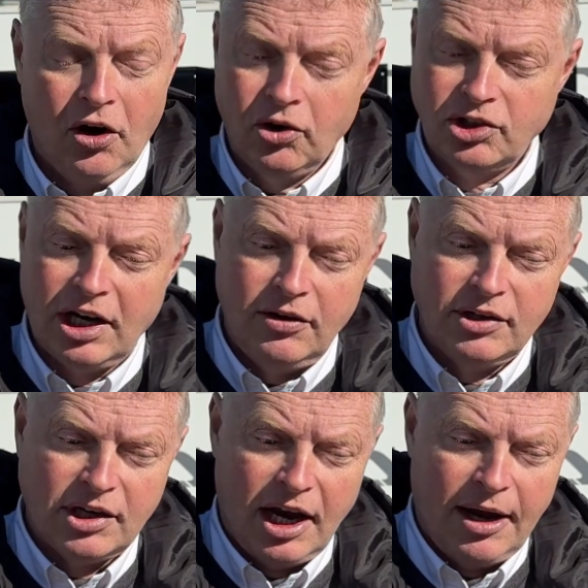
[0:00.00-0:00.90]
Also,
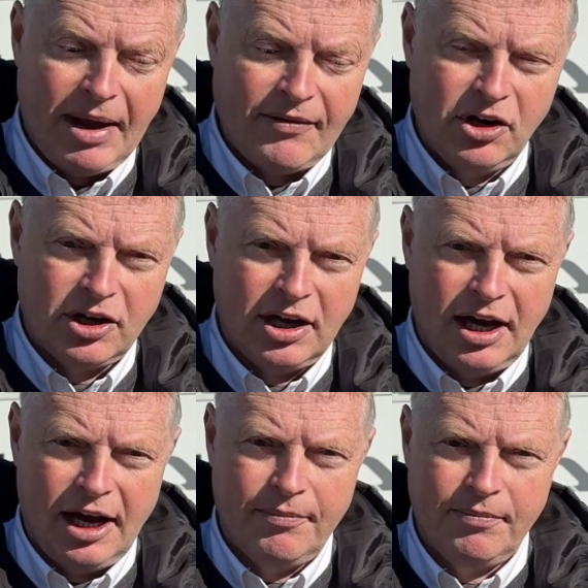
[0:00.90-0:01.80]
have a look at
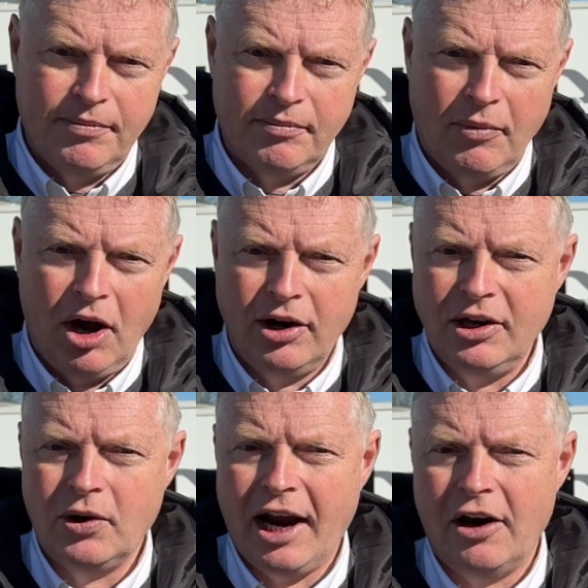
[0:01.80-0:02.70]
My
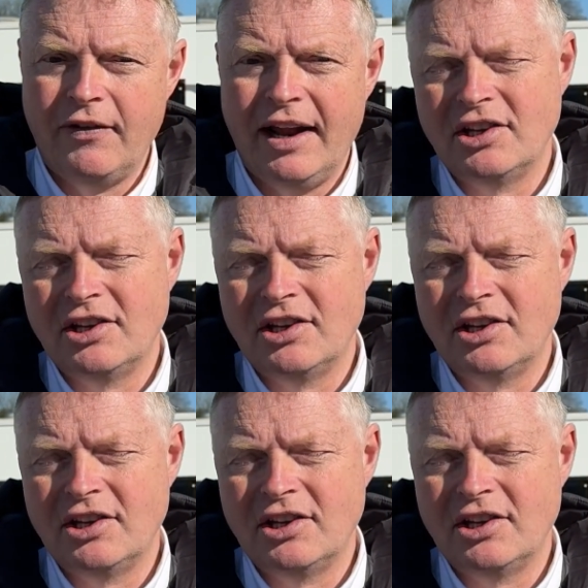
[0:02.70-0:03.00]
Ideal Caravan.